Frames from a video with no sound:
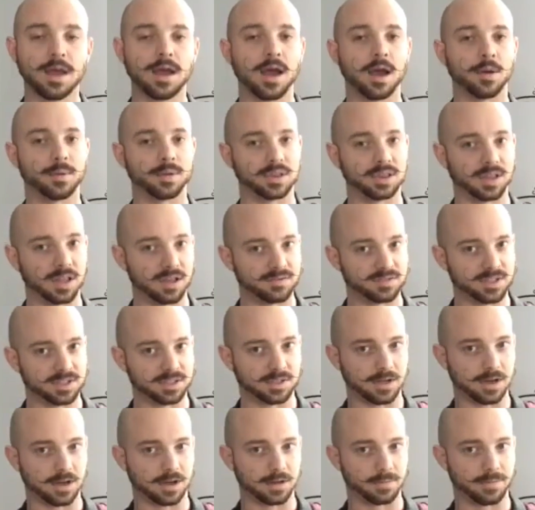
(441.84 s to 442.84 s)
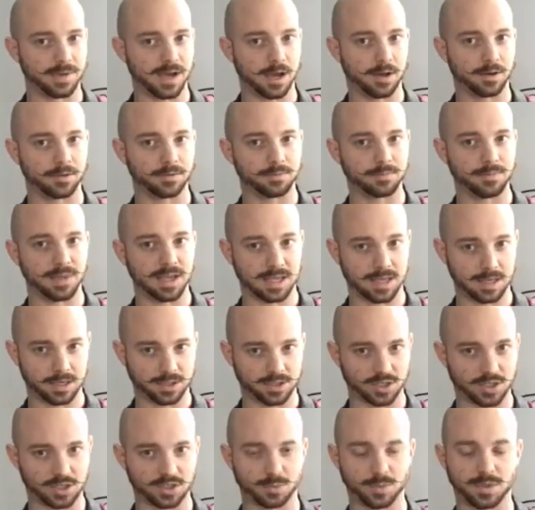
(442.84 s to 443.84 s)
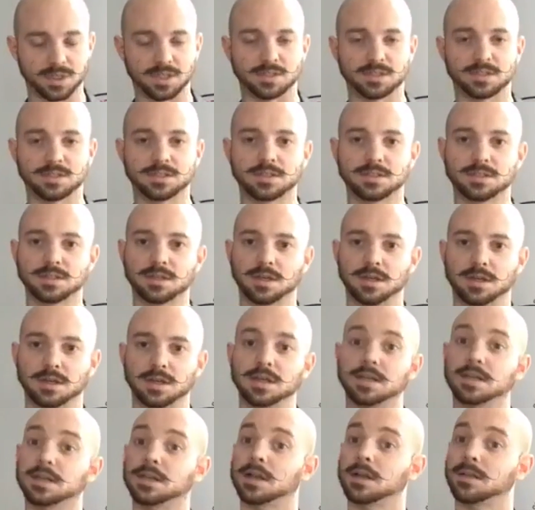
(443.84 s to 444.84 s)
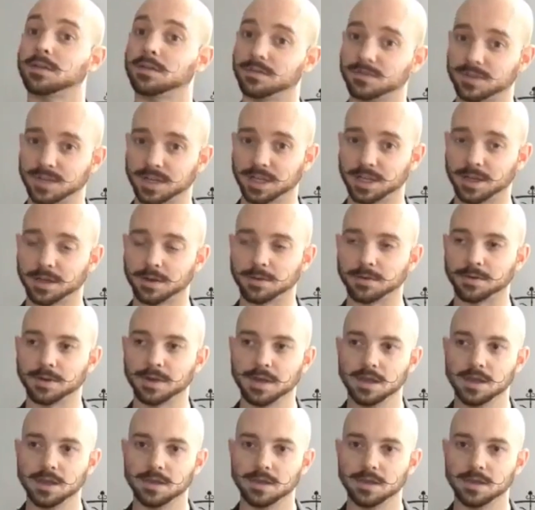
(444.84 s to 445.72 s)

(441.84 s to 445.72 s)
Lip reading: I would love to talk about making judgments in another video,